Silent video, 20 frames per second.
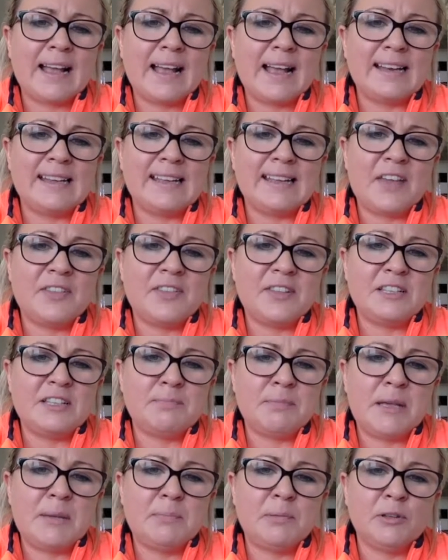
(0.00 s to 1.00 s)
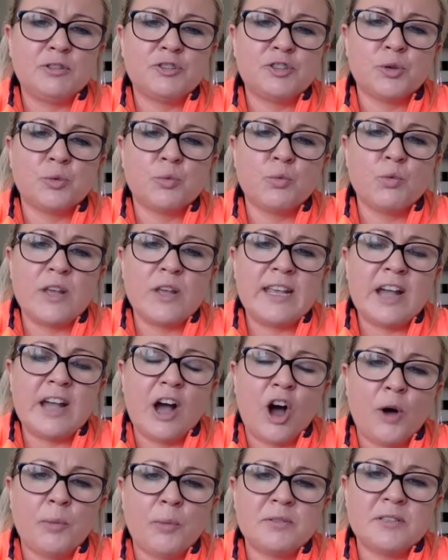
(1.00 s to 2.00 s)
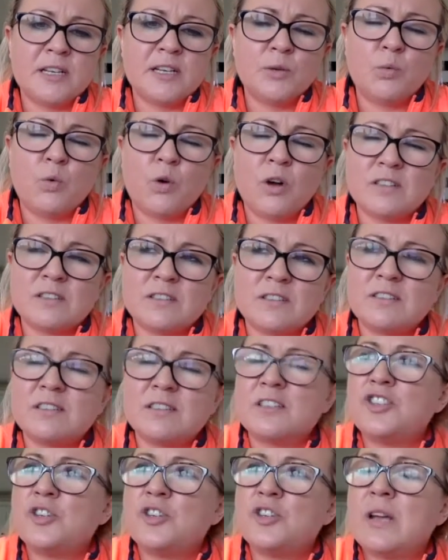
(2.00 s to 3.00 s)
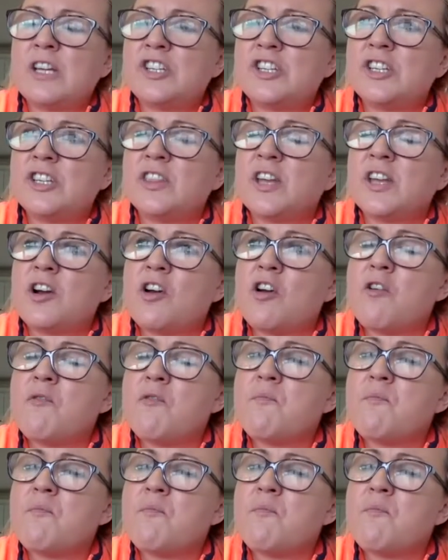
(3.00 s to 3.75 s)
and get these people to re-opt in? What's the situation there?